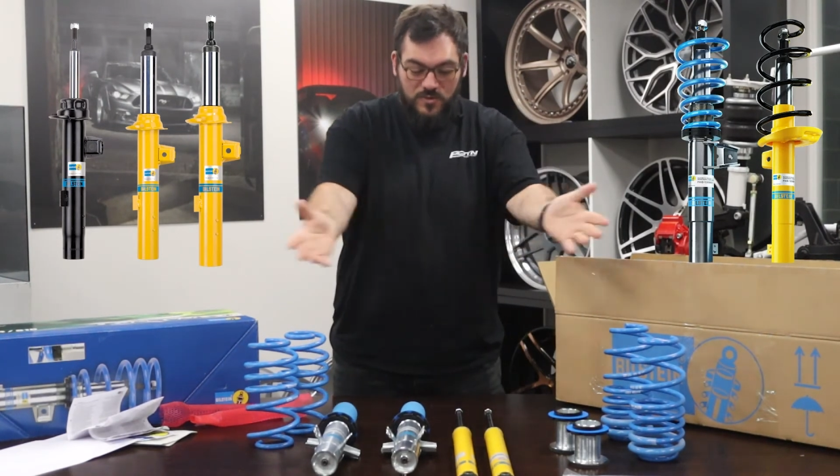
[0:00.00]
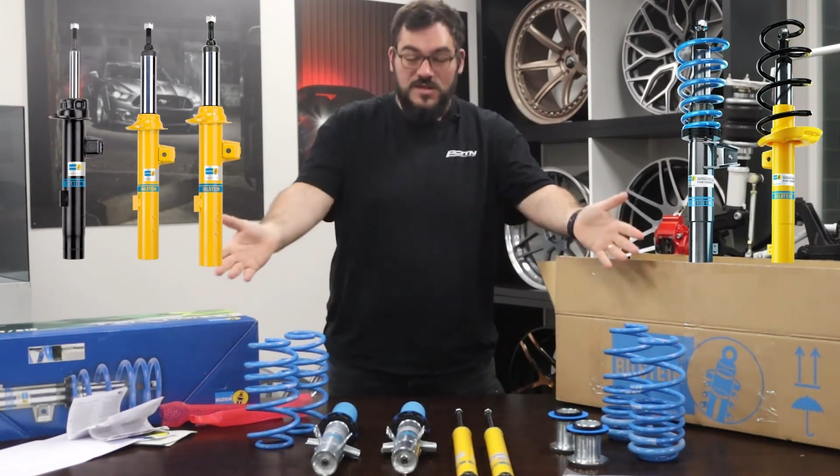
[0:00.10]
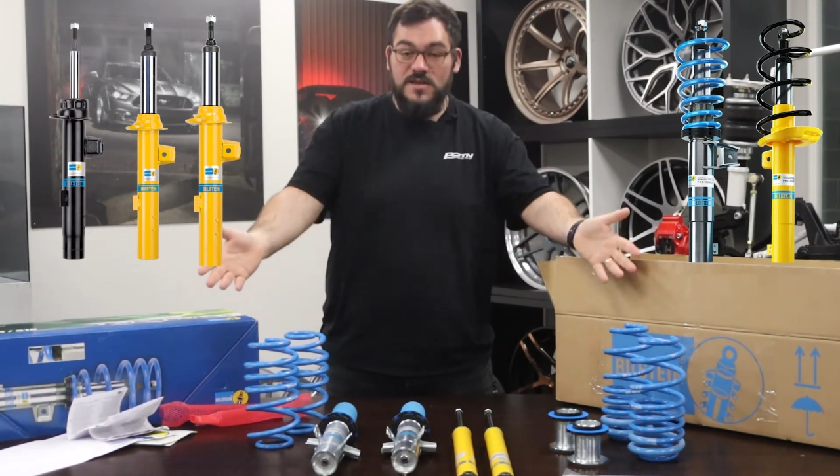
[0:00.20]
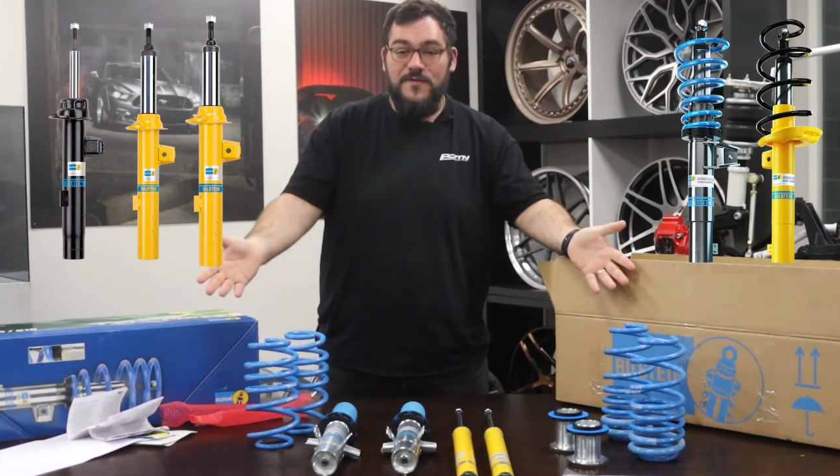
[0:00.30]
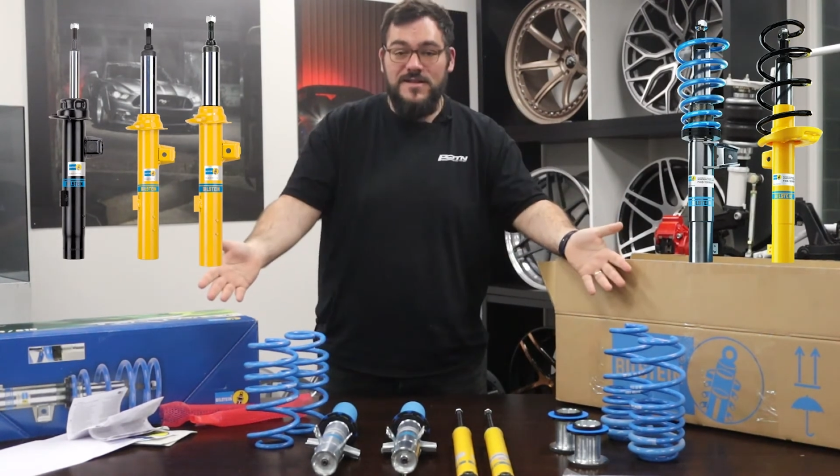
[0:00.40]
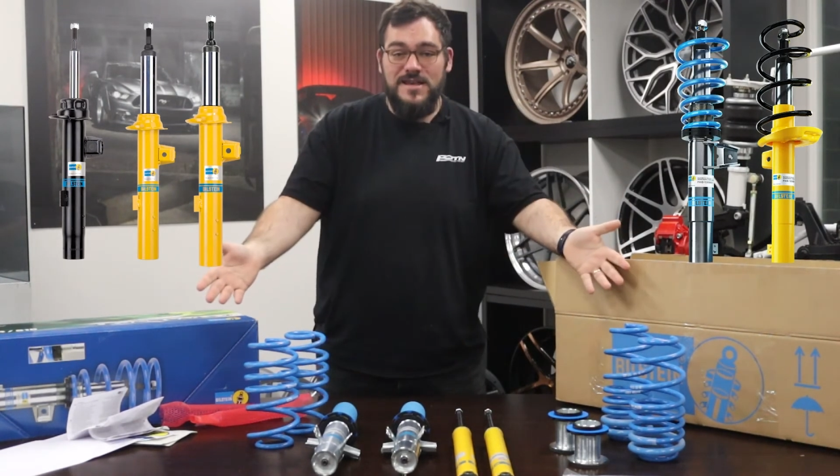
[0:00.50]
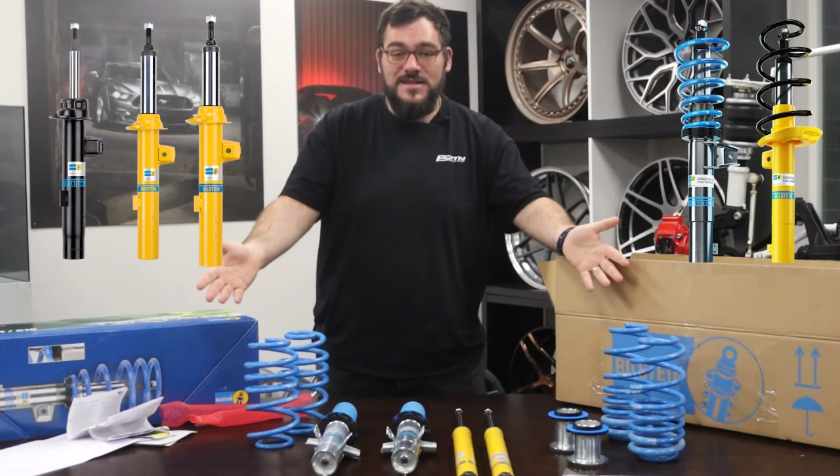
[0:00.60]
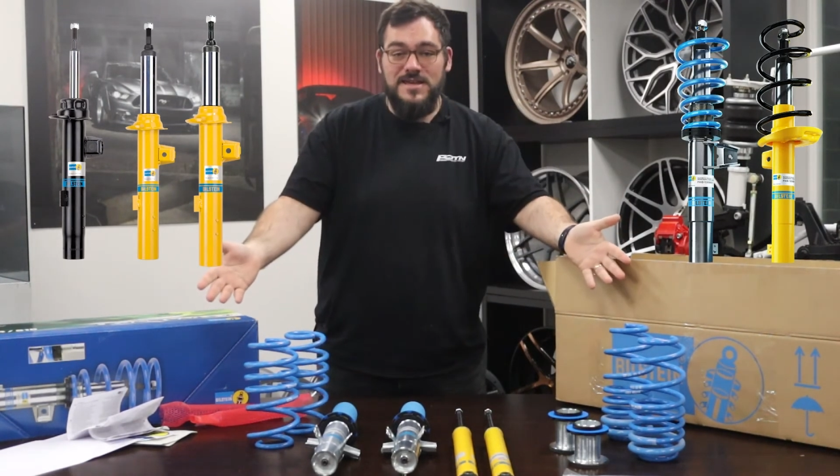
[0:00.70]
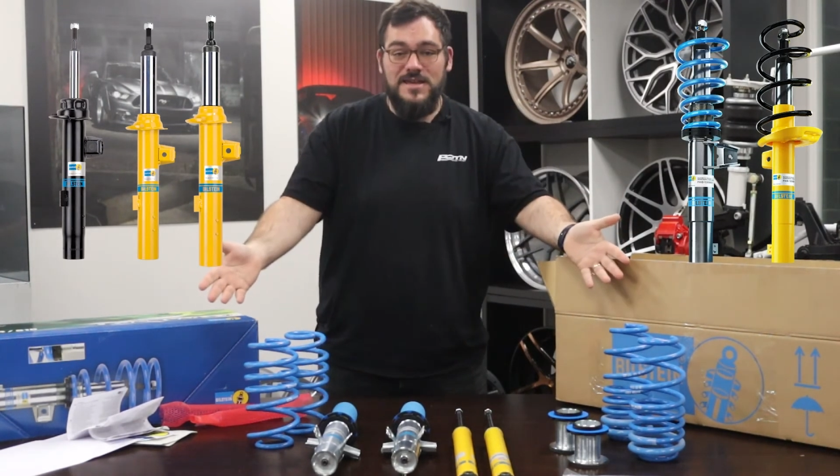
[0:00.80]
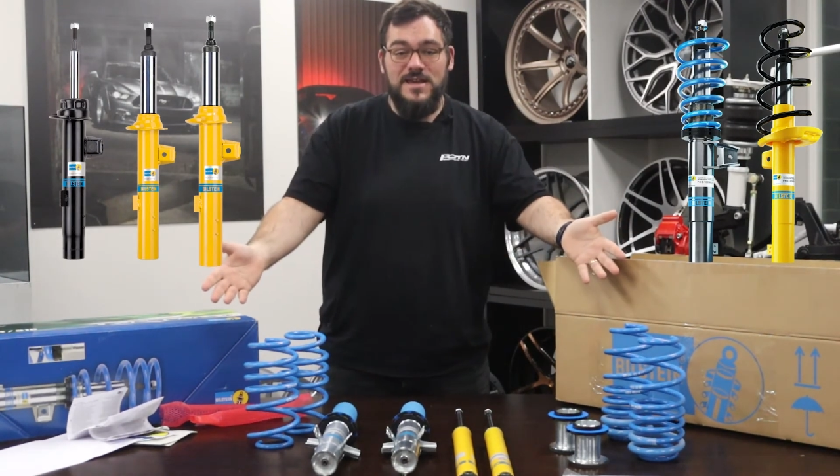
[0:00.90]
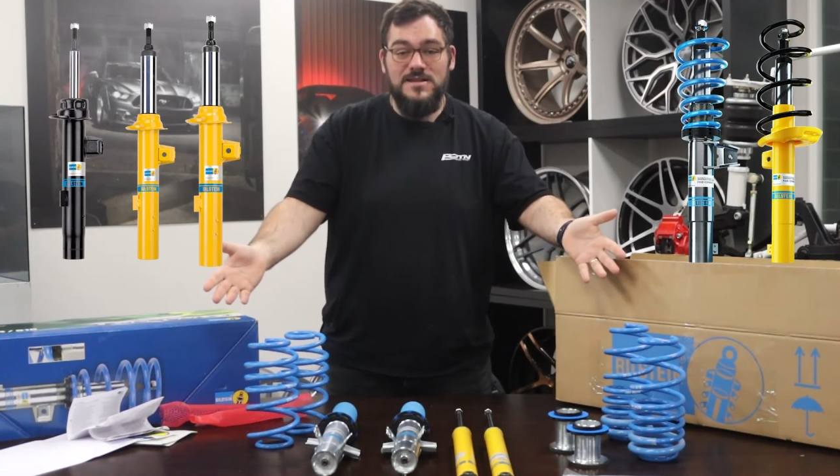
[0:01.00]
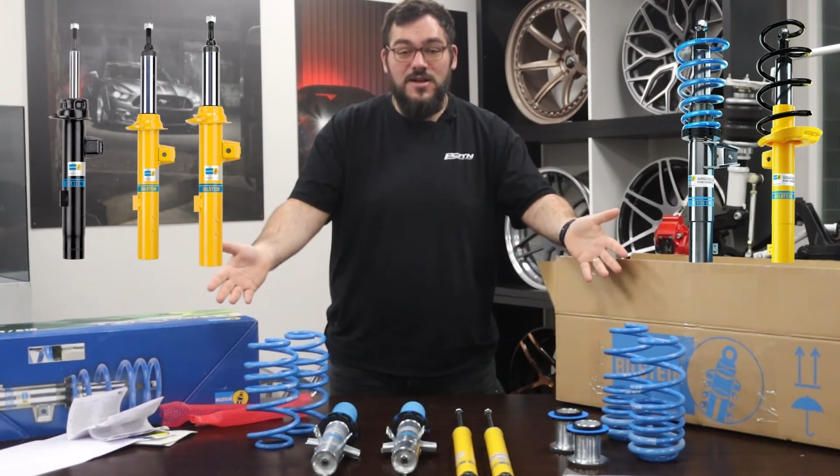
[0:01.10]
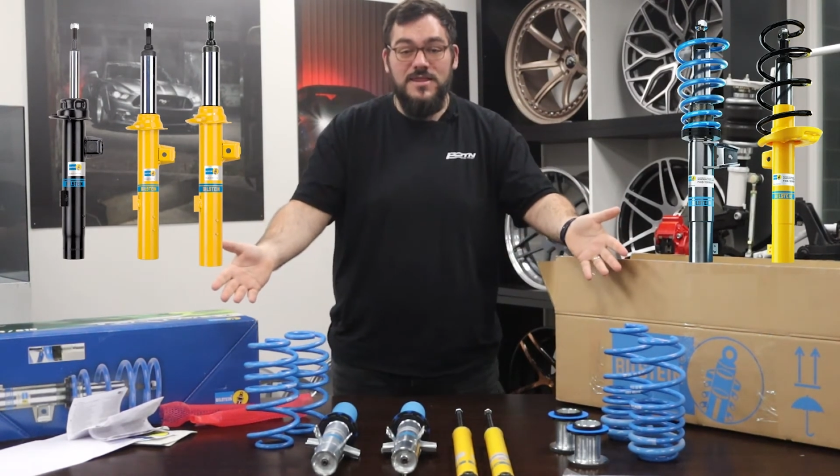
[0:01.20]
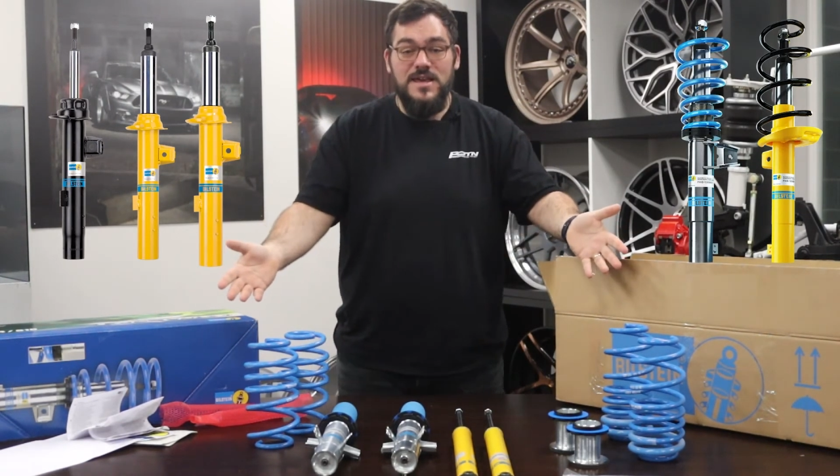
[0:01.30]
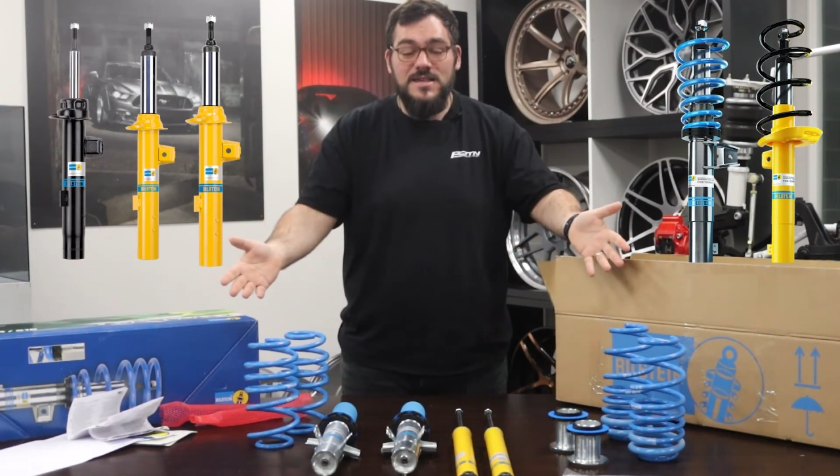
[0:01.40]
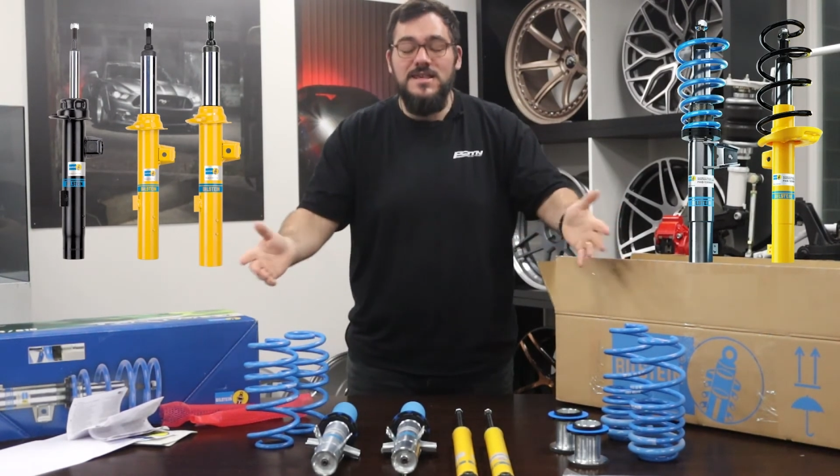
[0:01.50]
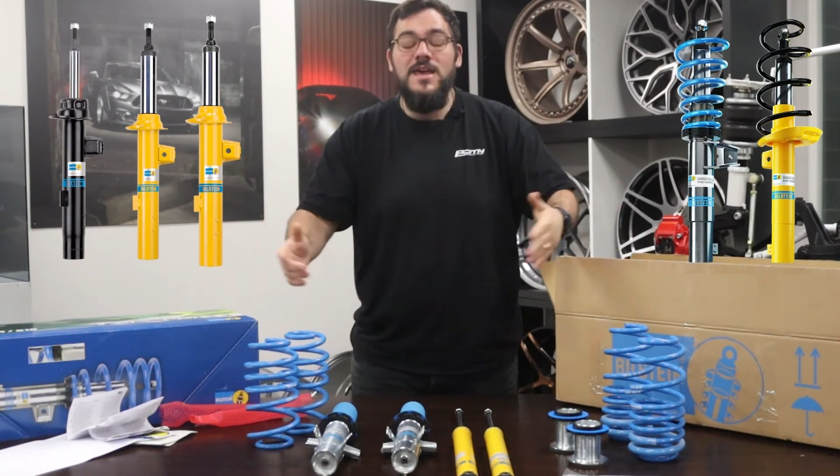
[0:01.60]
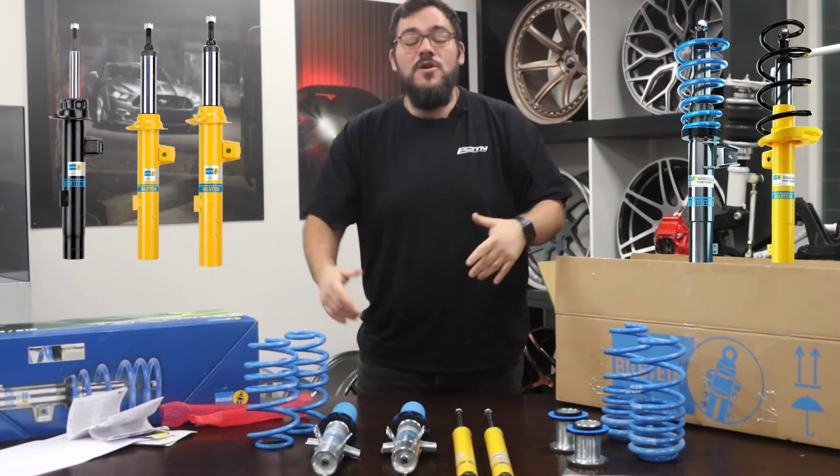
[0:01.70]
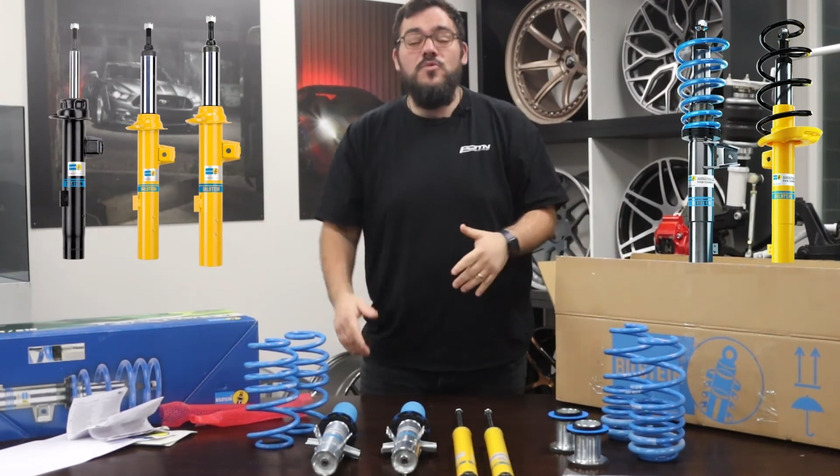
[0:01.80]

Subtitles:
which is a fantastic kit like this.